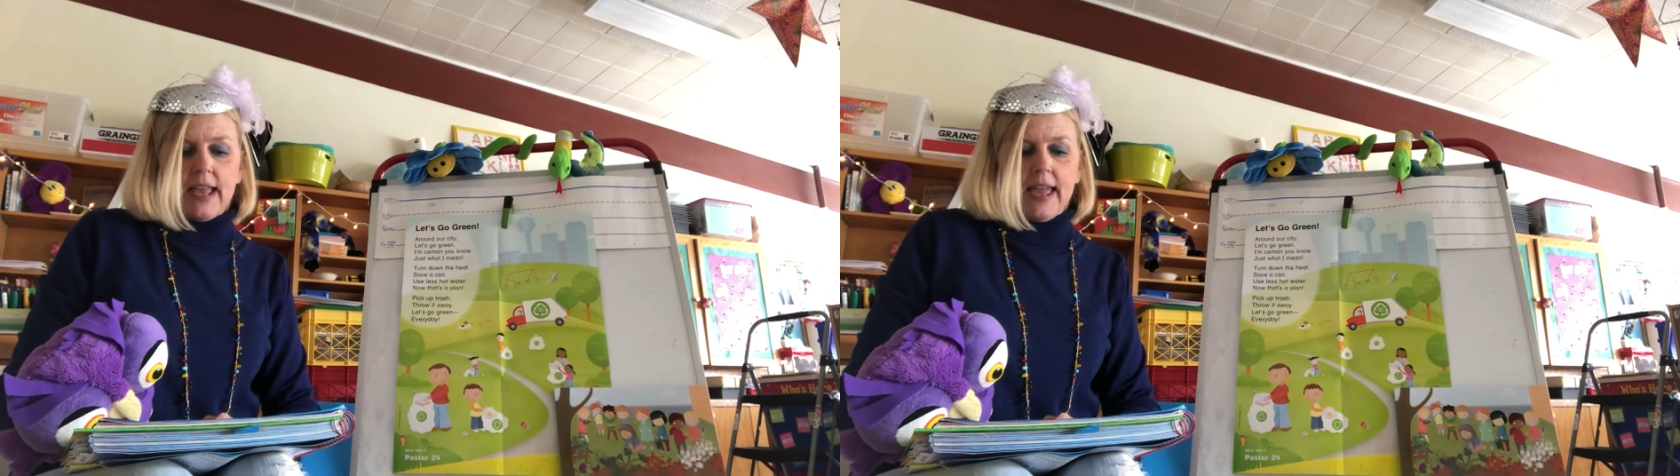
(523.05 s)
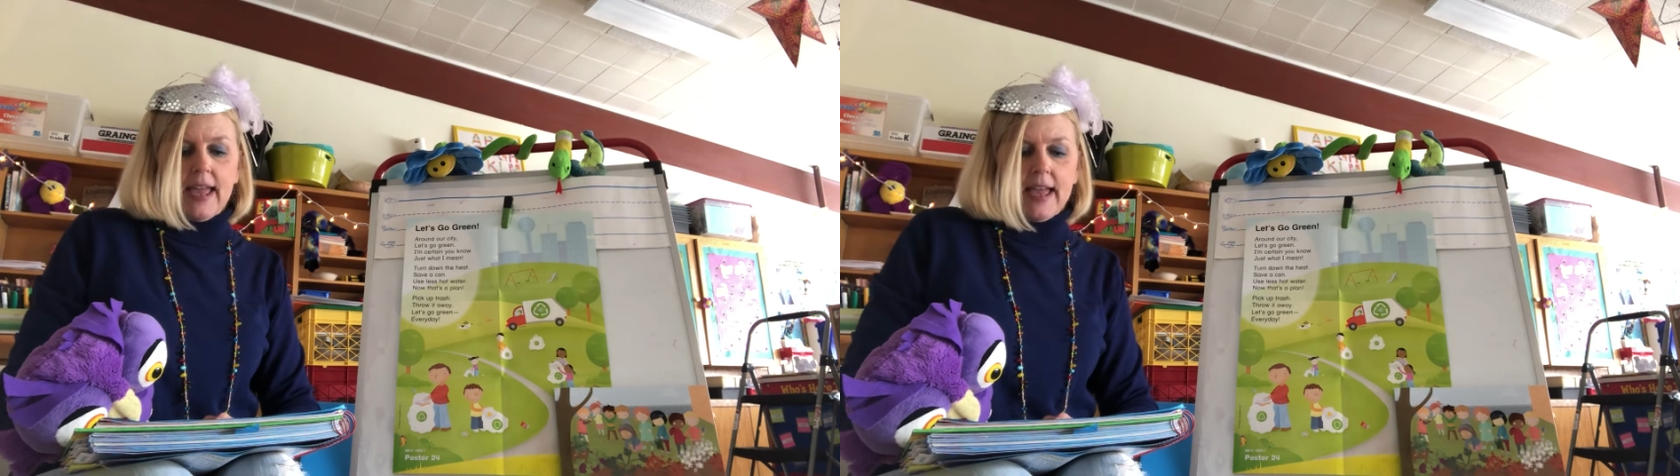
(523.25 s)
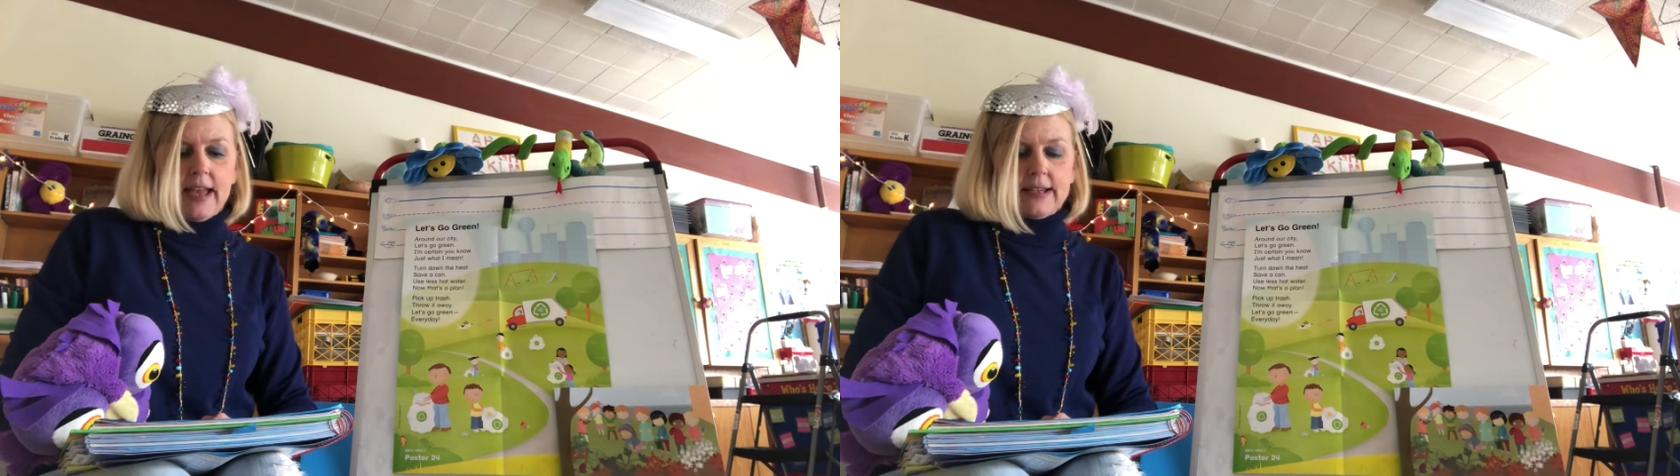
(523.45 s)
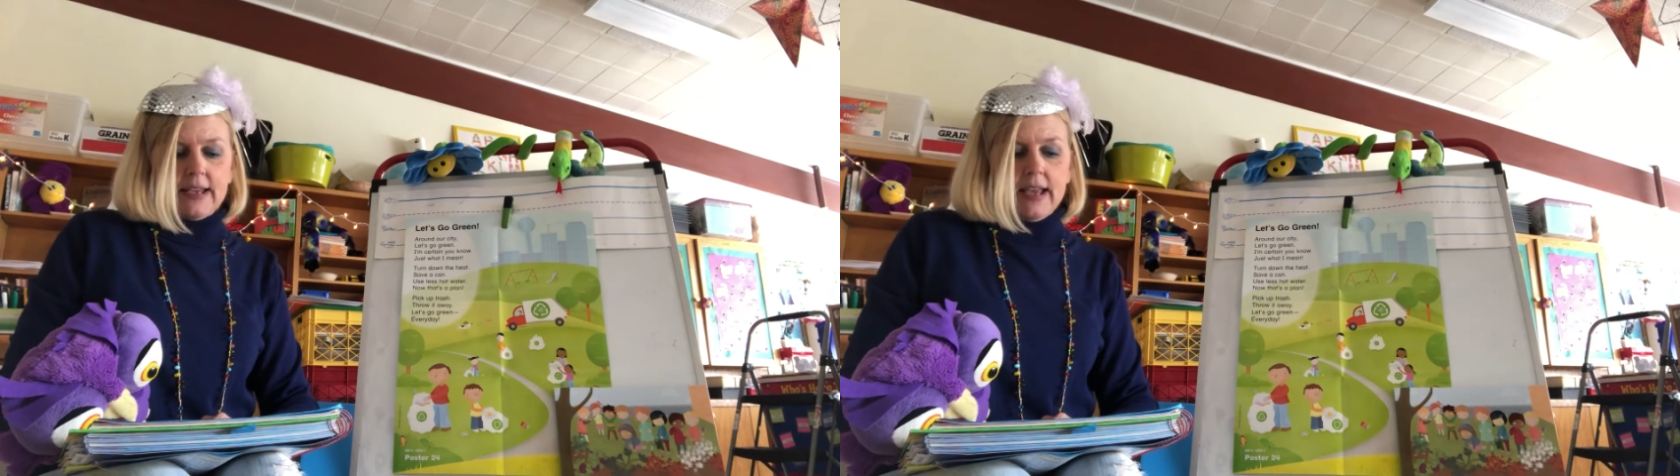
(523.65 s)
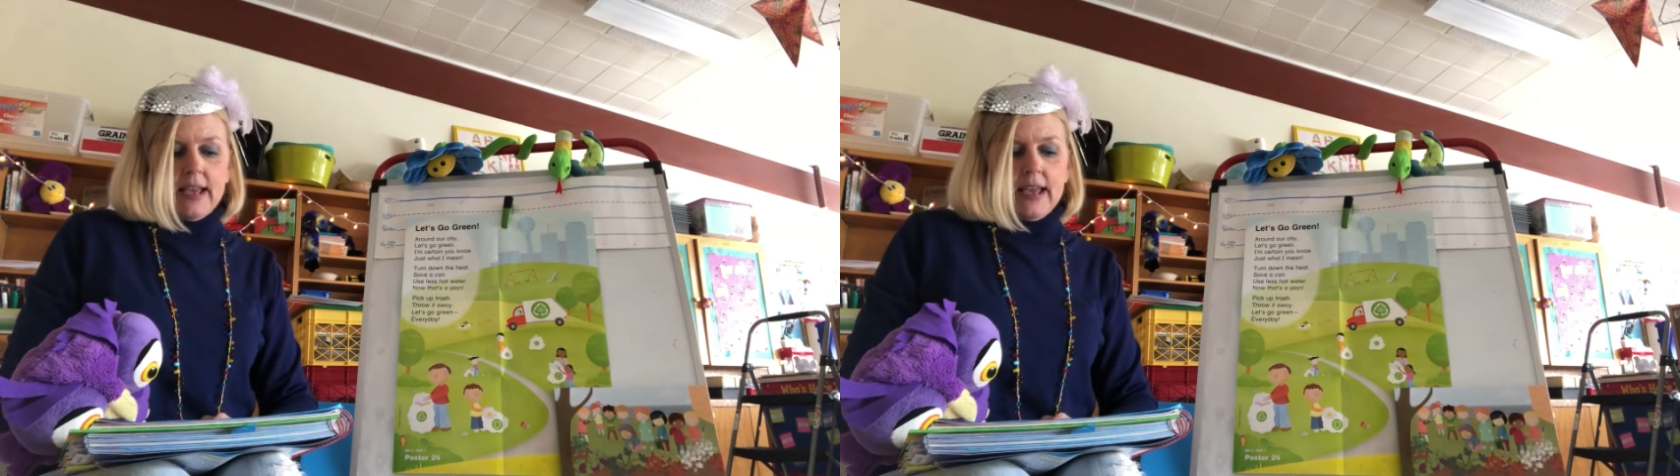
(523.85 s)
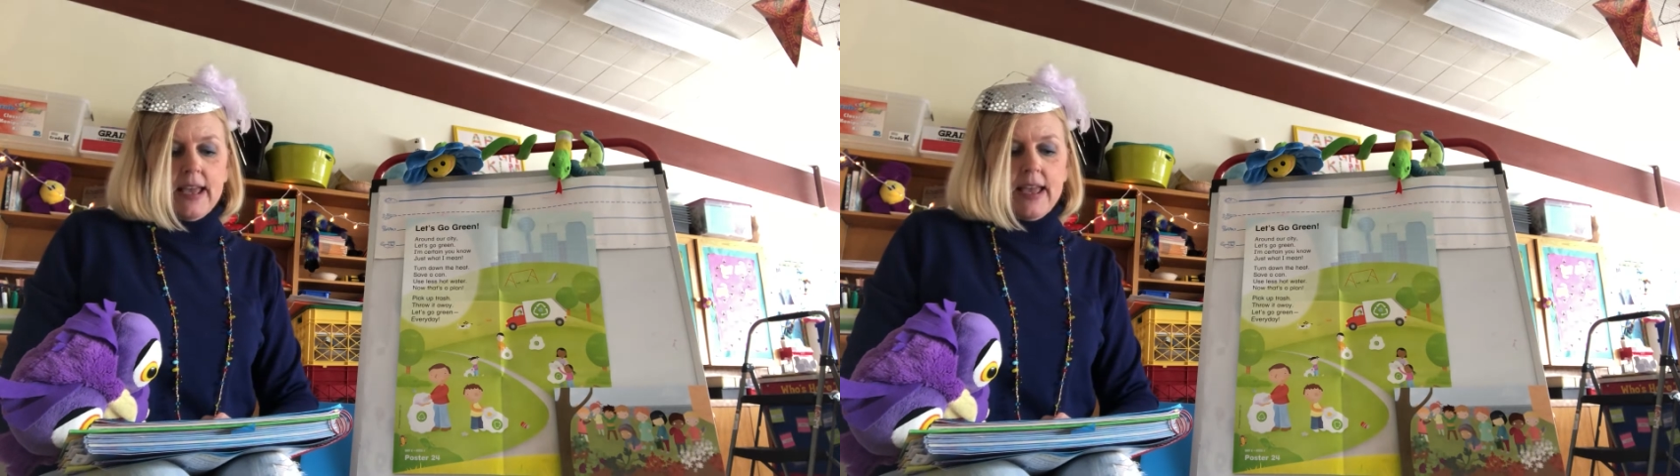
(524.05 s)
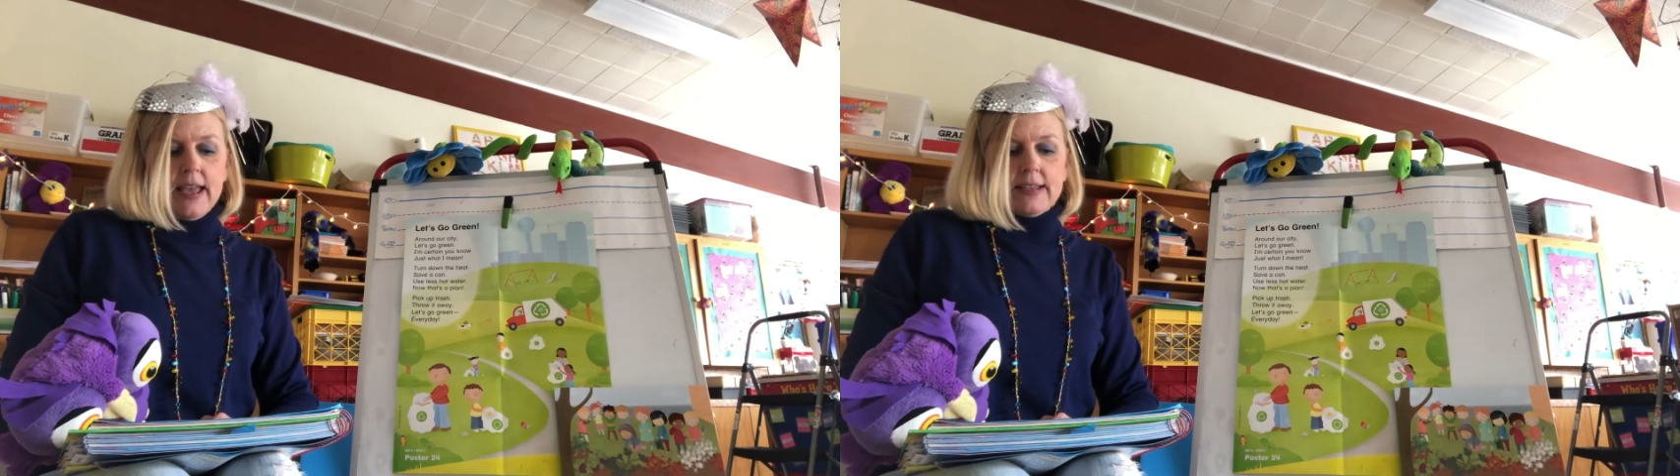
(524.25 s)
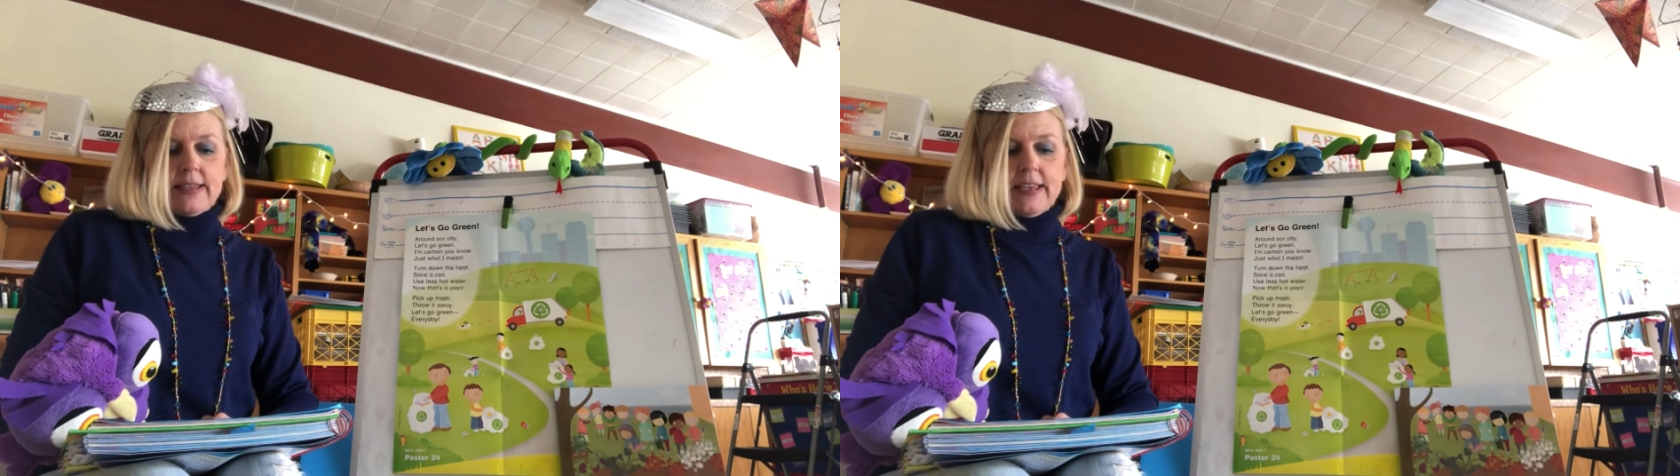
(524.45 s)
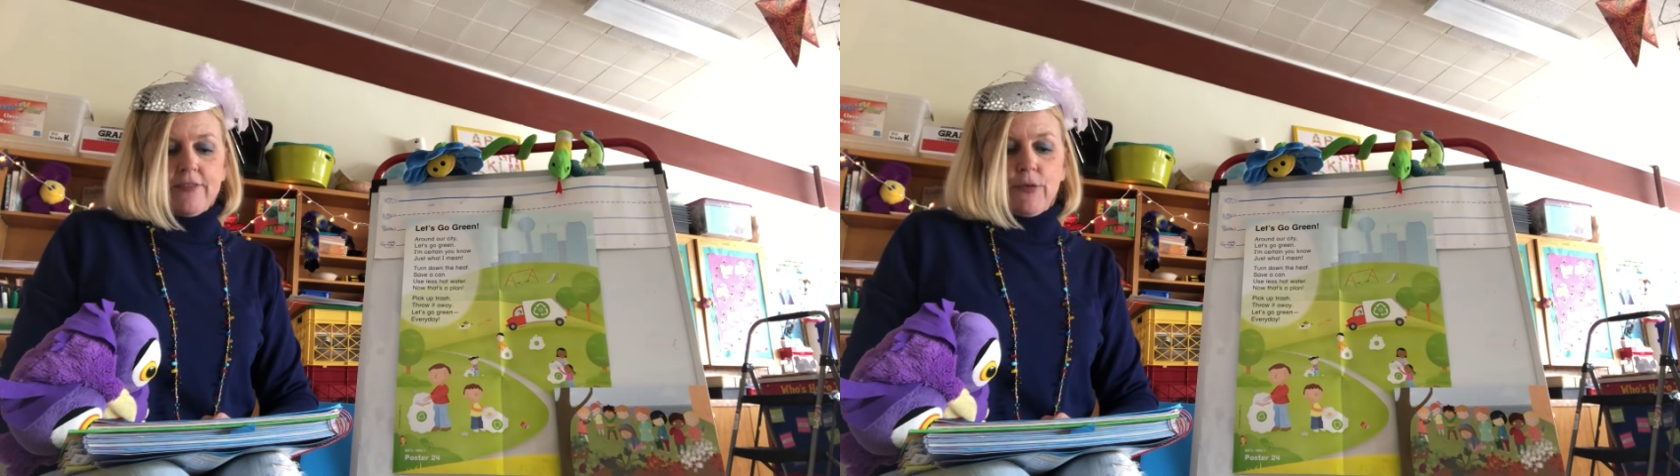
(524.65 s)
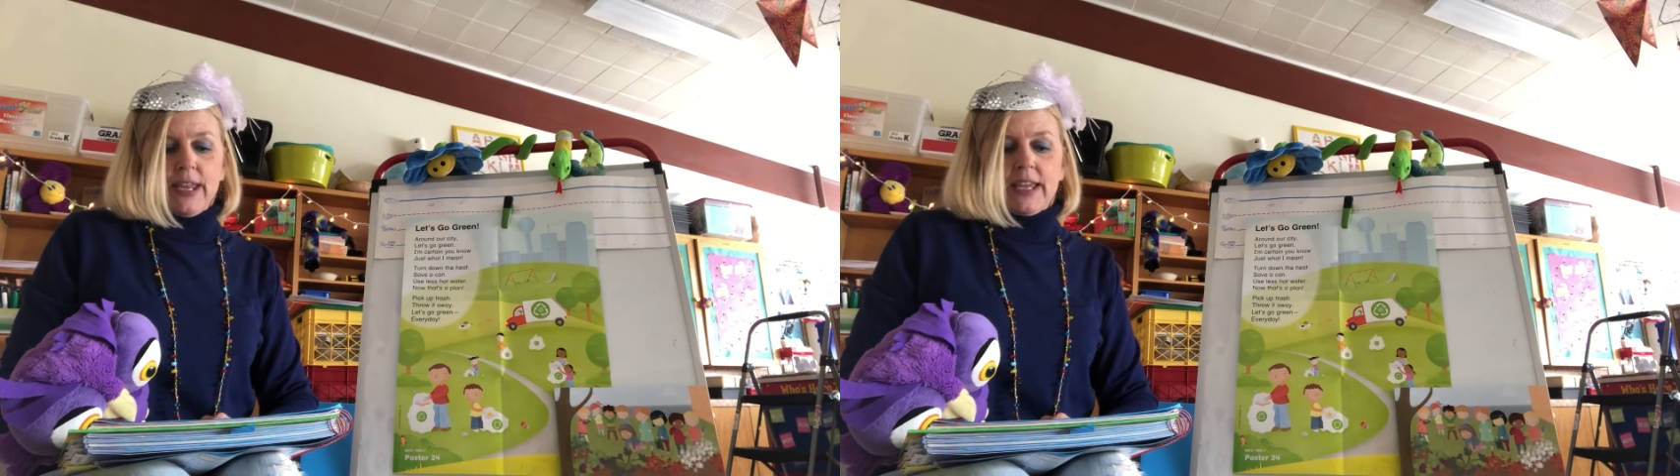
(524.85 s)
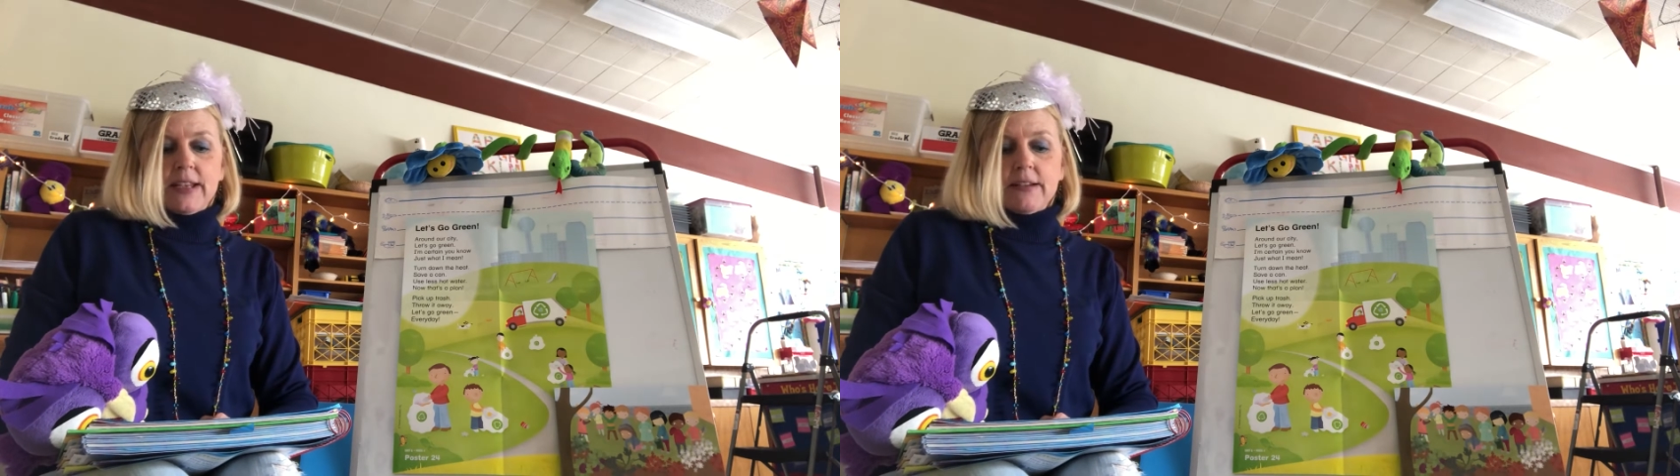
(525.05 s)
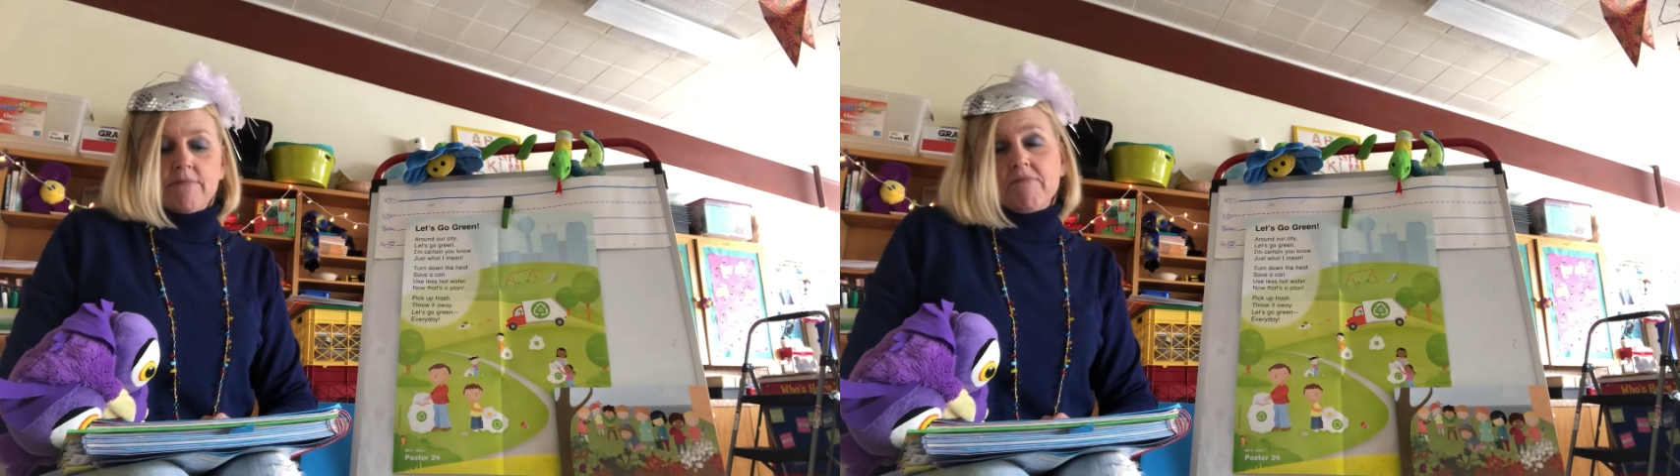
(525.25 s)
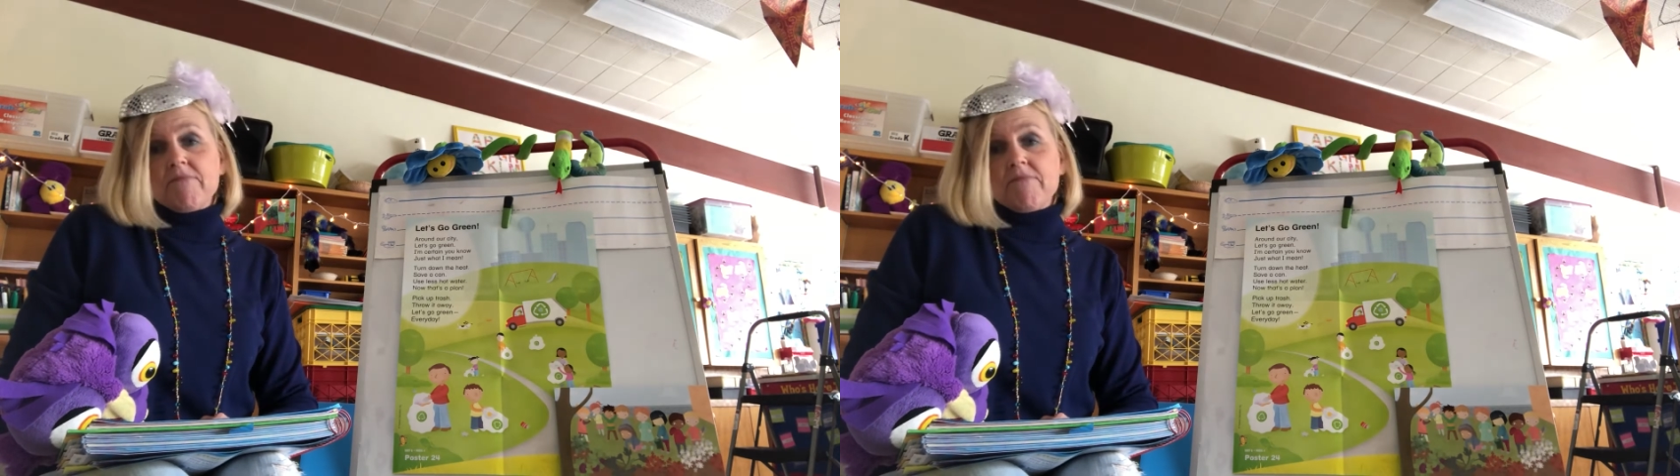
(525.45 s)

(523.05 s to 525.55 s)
and see if we can,